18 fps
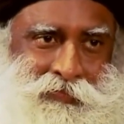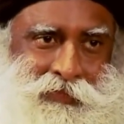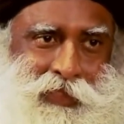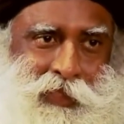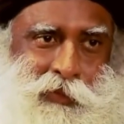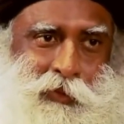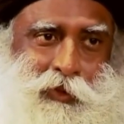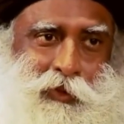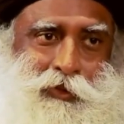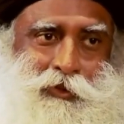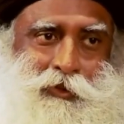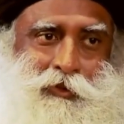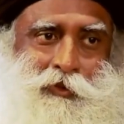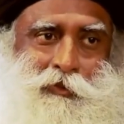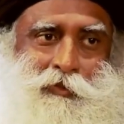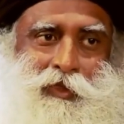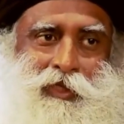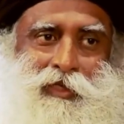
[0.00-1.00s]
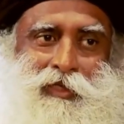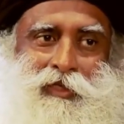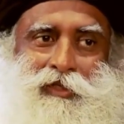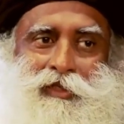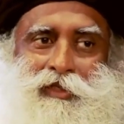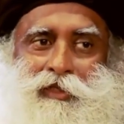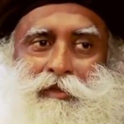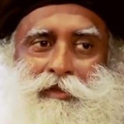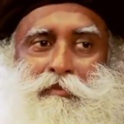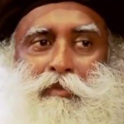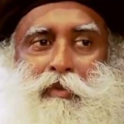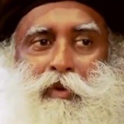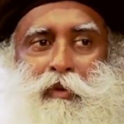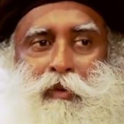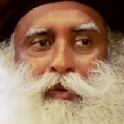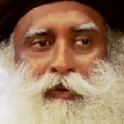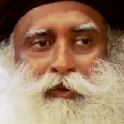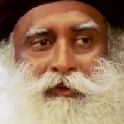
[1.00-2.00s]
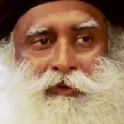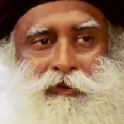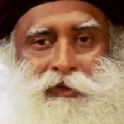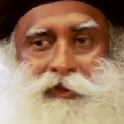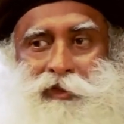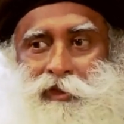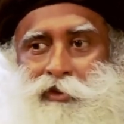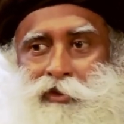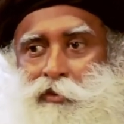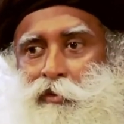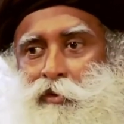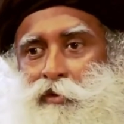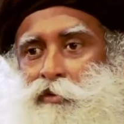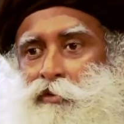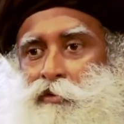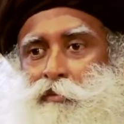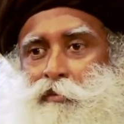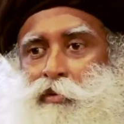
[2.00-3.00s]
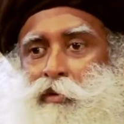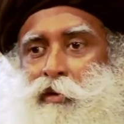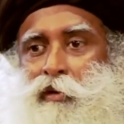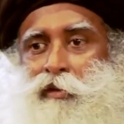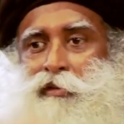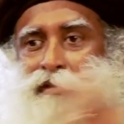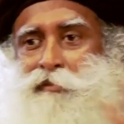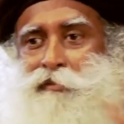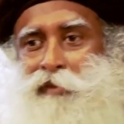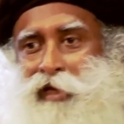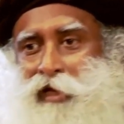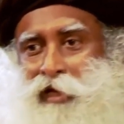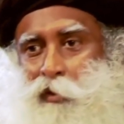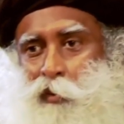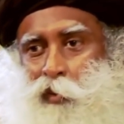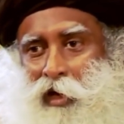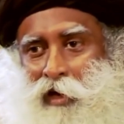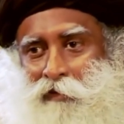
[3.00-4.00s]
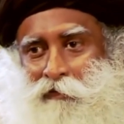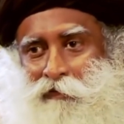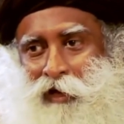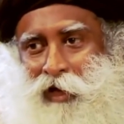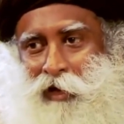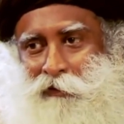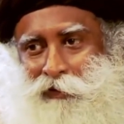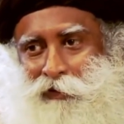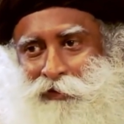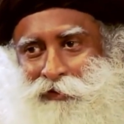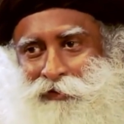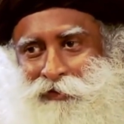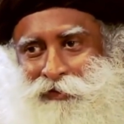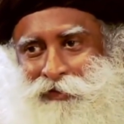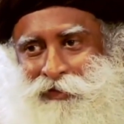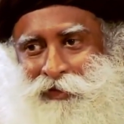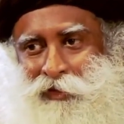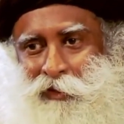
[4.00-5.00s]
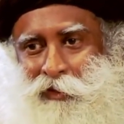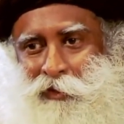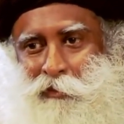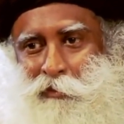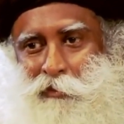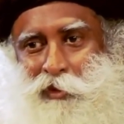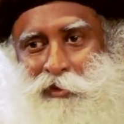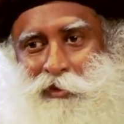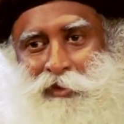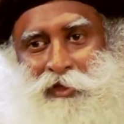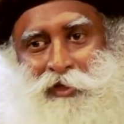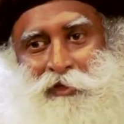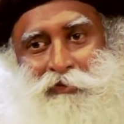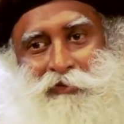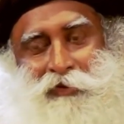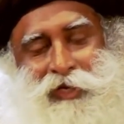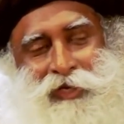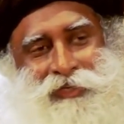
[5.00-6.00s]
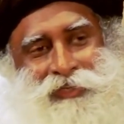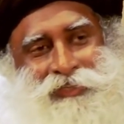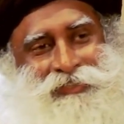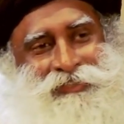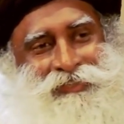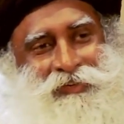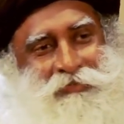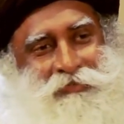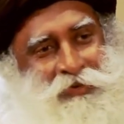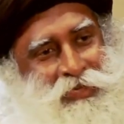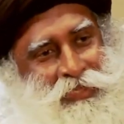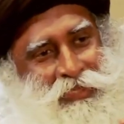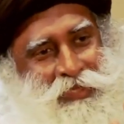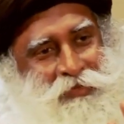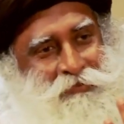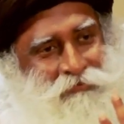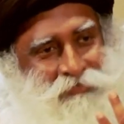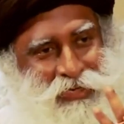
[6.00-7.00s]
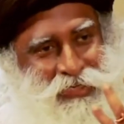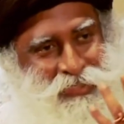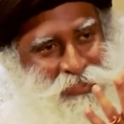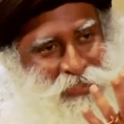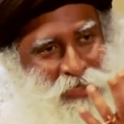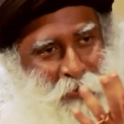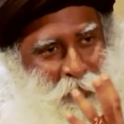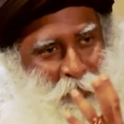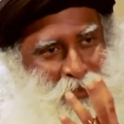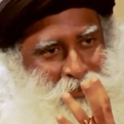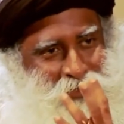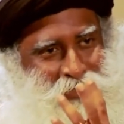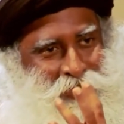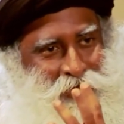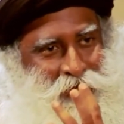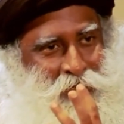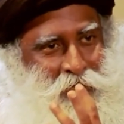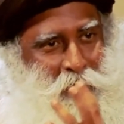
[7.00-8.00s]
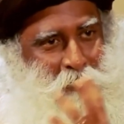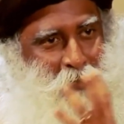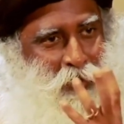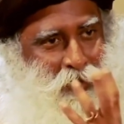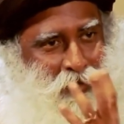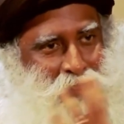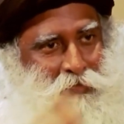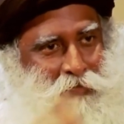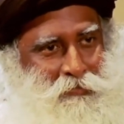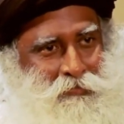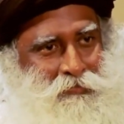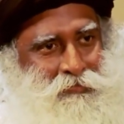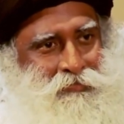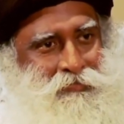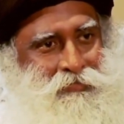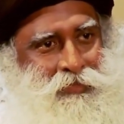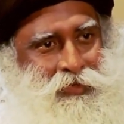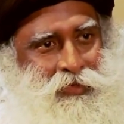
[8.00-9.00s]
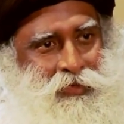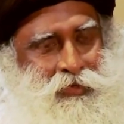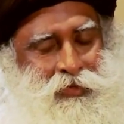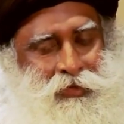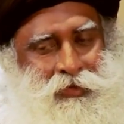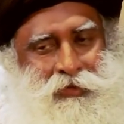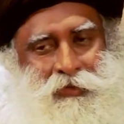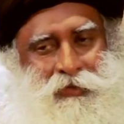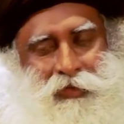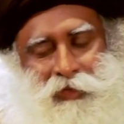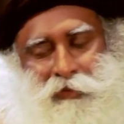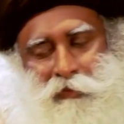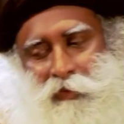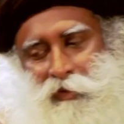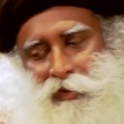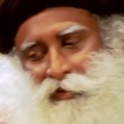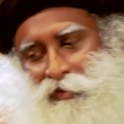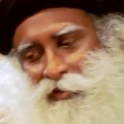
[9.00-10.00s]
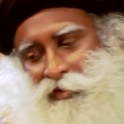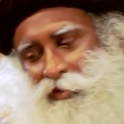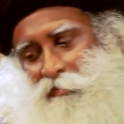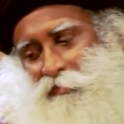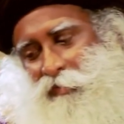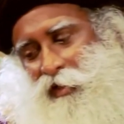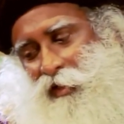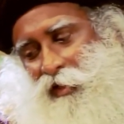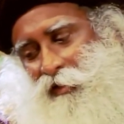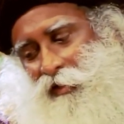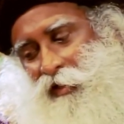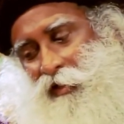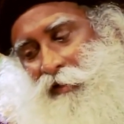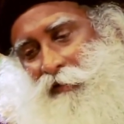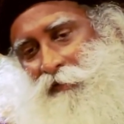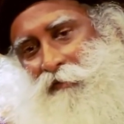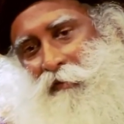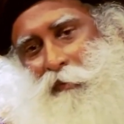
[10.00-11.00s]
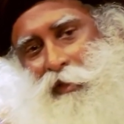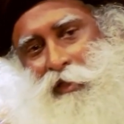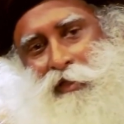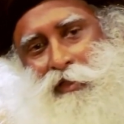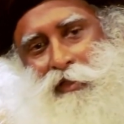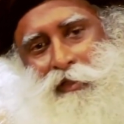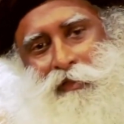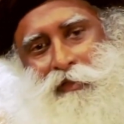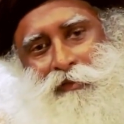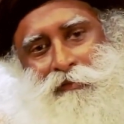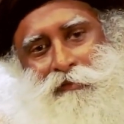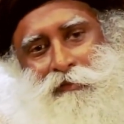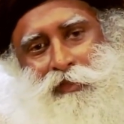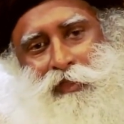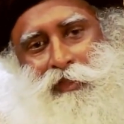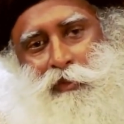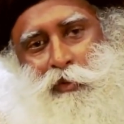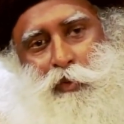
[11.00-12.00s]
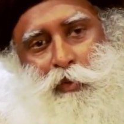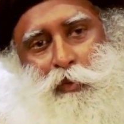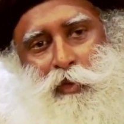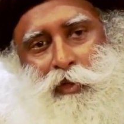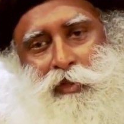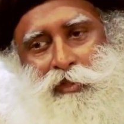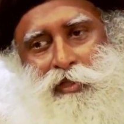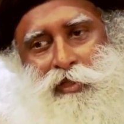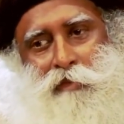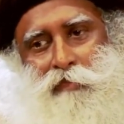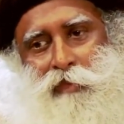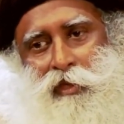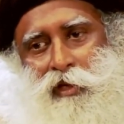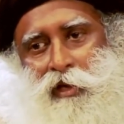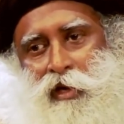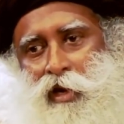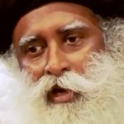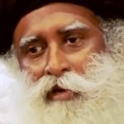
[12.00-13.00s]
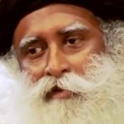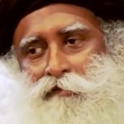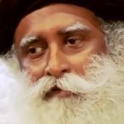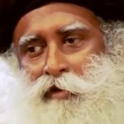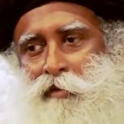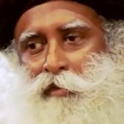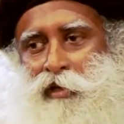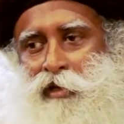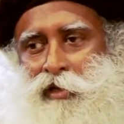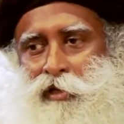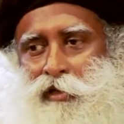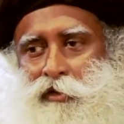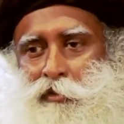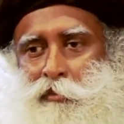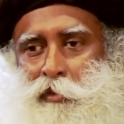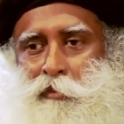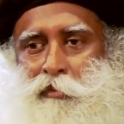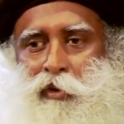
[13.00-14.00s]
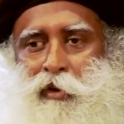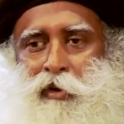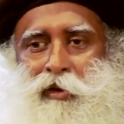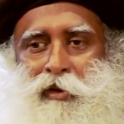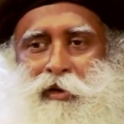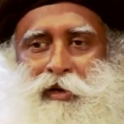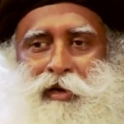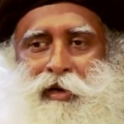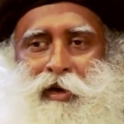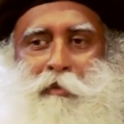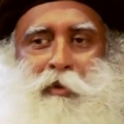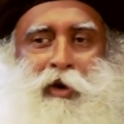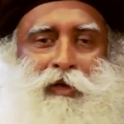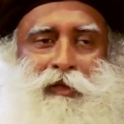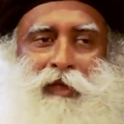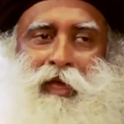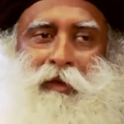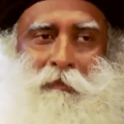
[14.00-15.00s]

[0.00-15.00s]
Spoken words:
They want you to be in a certain mold. They don't want you to blossom like a wildflower because they're afraid of anything fresh happening among them. They want something that is familiar. They don't want something unfamiliar to be born among